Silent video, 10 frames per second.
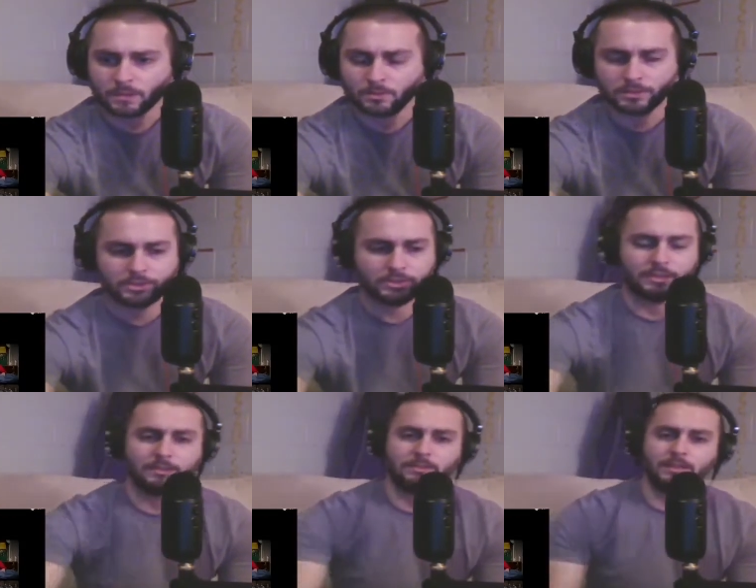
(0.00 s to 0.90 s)
Holy
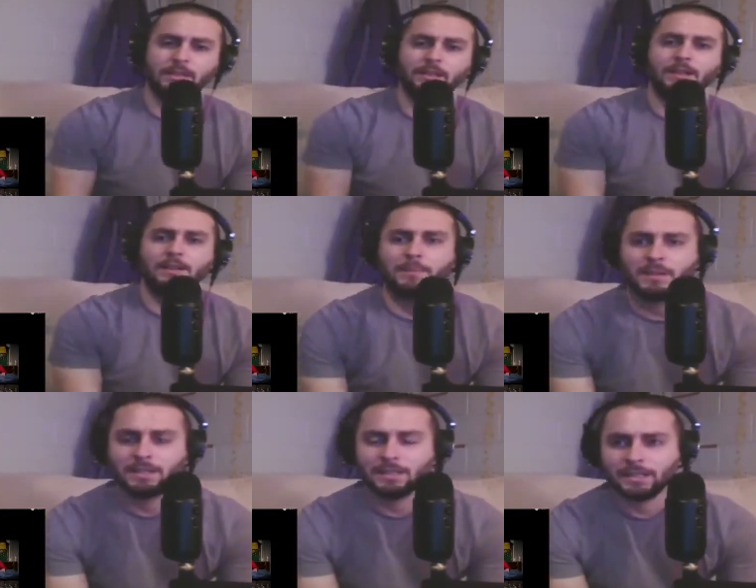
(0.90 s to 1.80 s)
shit. Okay.
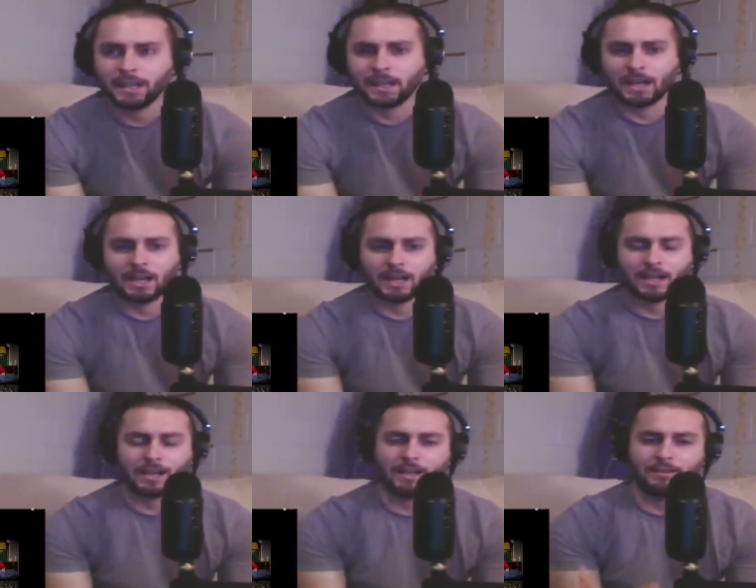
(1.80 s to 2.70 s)
Yeah.
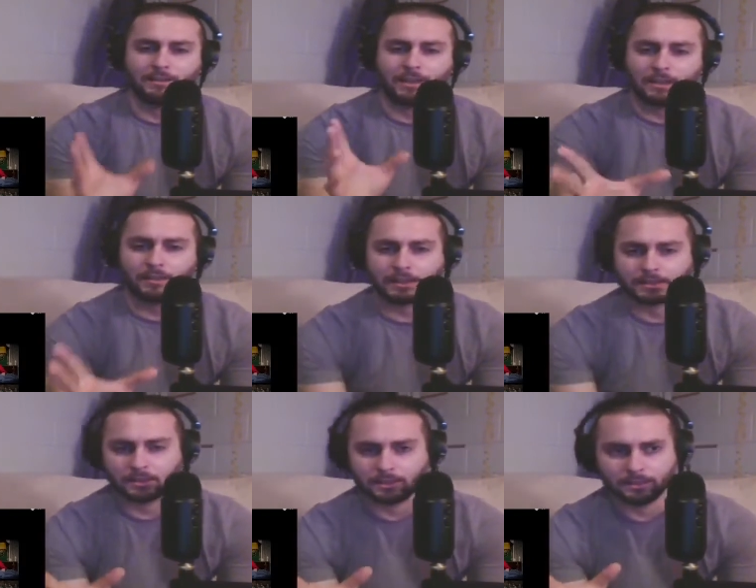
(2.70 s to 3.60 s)

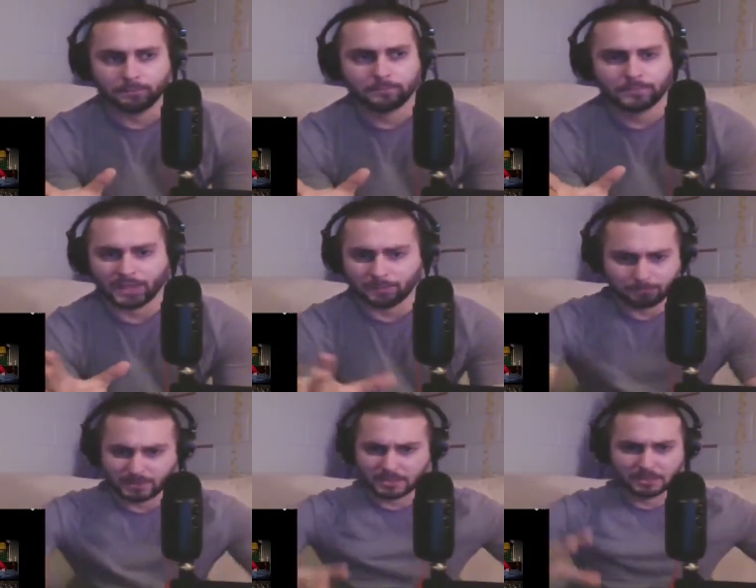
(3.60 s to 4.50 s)
Like
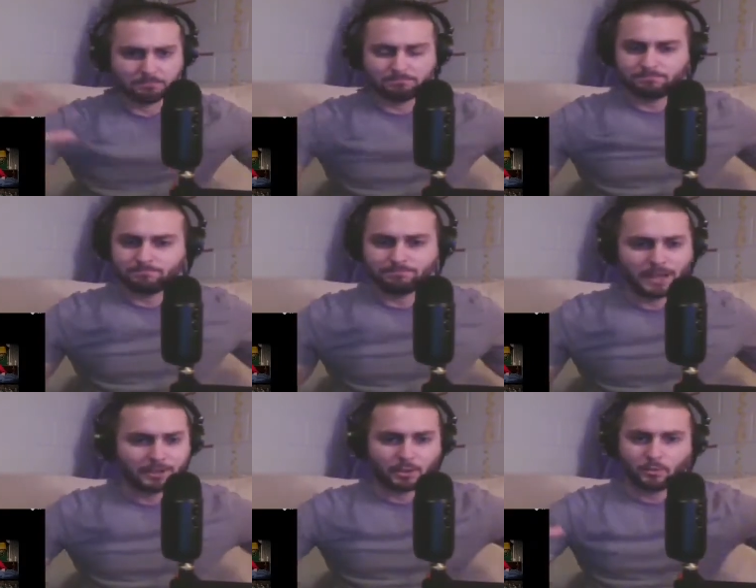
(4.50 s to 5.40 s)
that big,
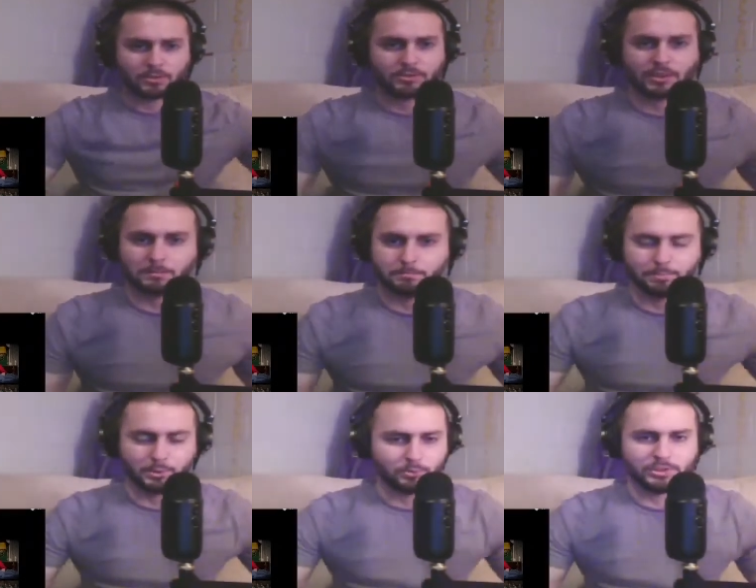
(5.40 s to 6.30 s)
I don't know, it looks like
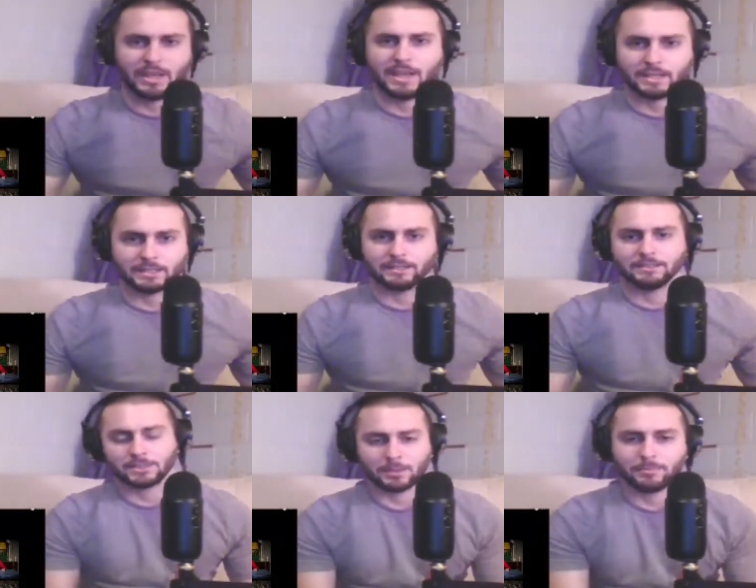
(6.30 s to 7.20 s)
Boo's egg
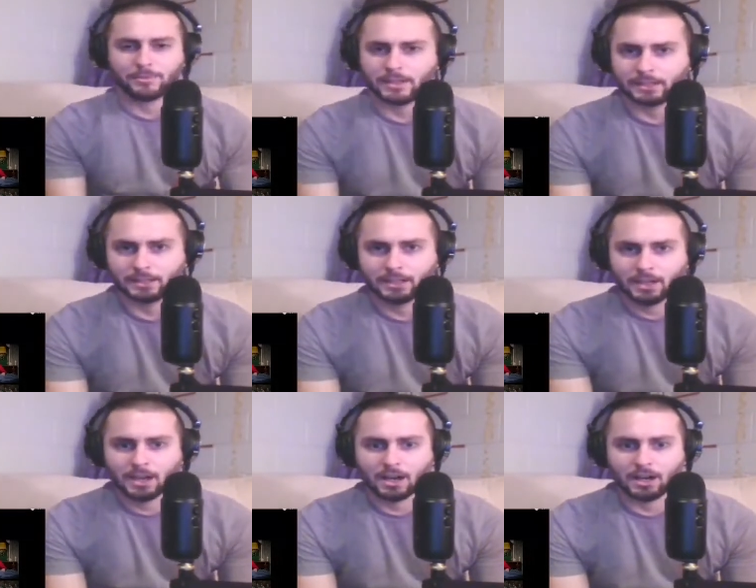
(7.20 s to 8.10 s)
type thing.
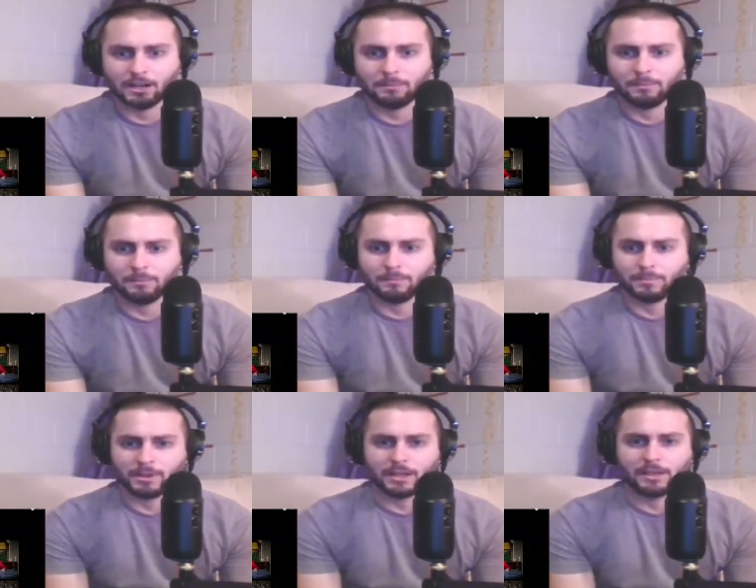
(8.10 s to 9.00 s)

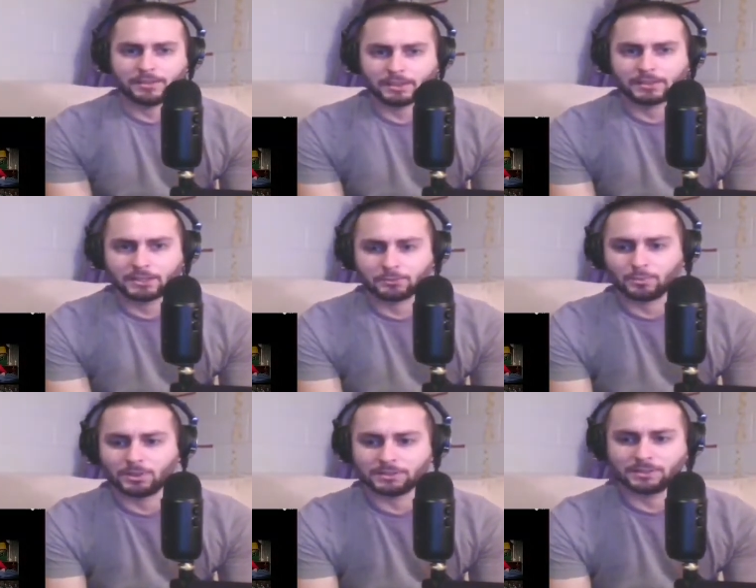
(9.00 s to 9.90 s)
But I think that's
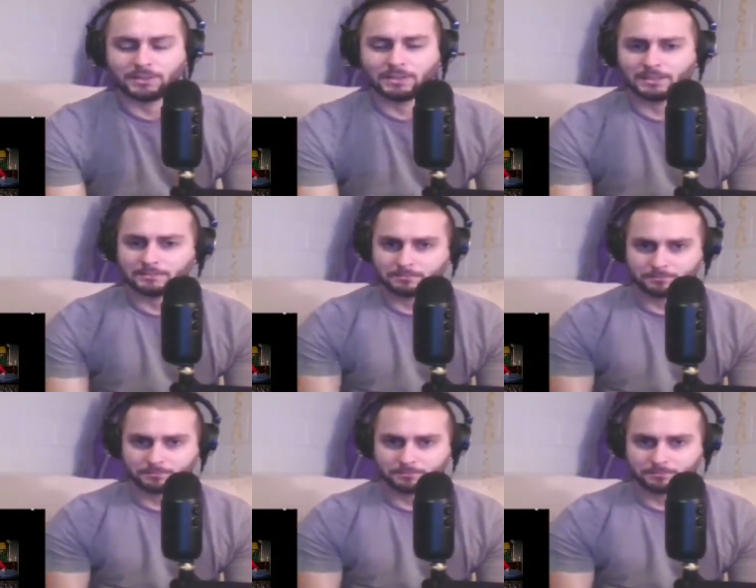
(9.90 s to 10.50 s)
what Cell